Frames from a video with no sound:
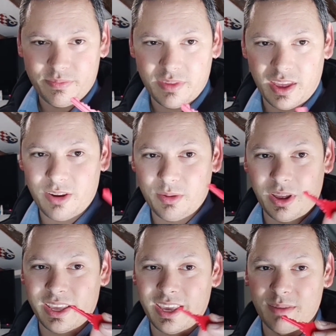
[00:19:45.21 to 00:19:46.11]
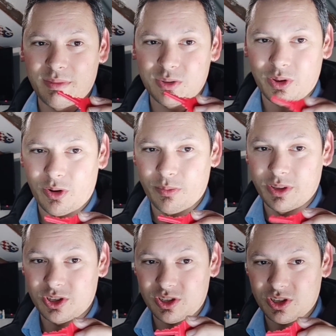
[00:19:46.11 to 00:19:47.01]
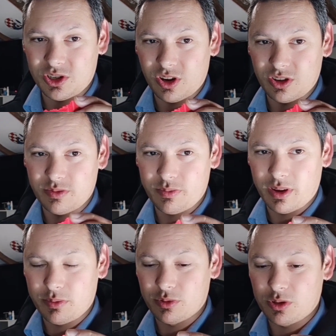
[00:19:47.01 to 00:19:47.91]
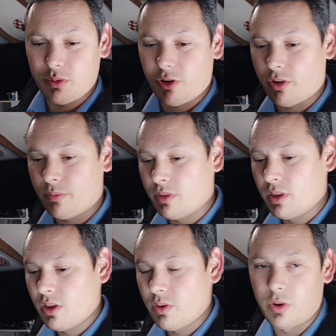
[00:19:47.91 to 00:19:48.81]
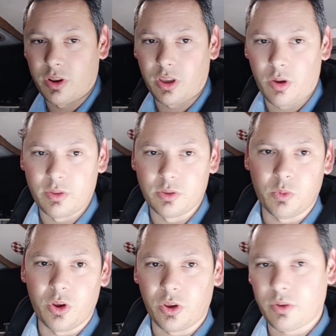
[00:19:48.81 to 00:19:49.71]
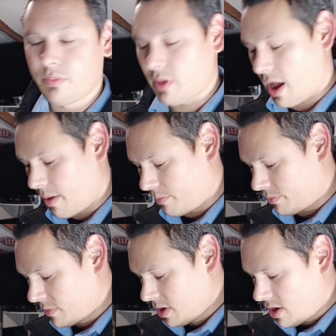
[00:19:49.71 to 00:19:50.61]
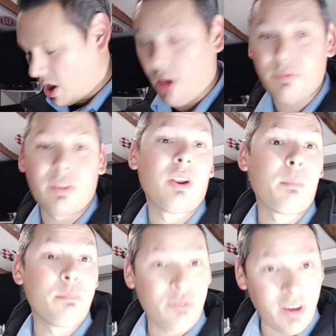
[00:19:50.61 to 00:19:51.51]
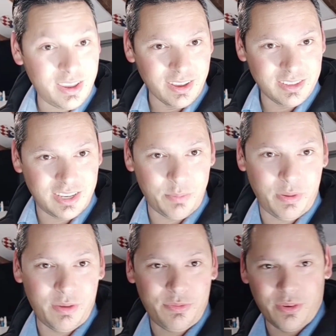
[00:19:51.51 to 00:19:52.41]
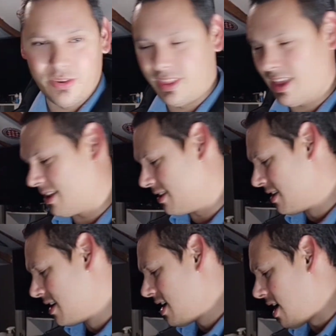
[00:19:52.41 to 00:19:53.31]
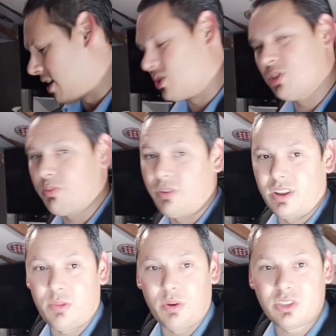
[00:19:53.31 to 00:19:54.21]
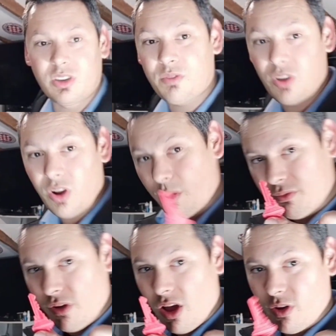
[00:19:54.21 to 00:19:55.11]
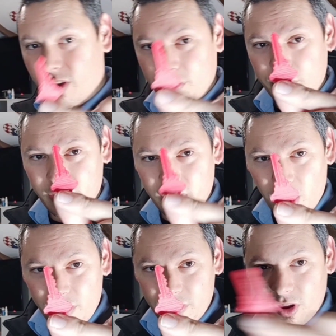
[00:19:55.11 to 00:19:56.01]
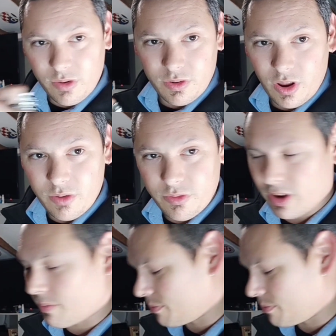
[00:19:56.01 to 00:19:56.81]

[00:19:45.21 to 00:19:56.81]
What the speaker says: Now I'm going to keep this one on me just to show you some people tomorrow when I go into work. Hopefully I don't break it before then. I can just print another one because I've got it on file. I can print over and over and over again.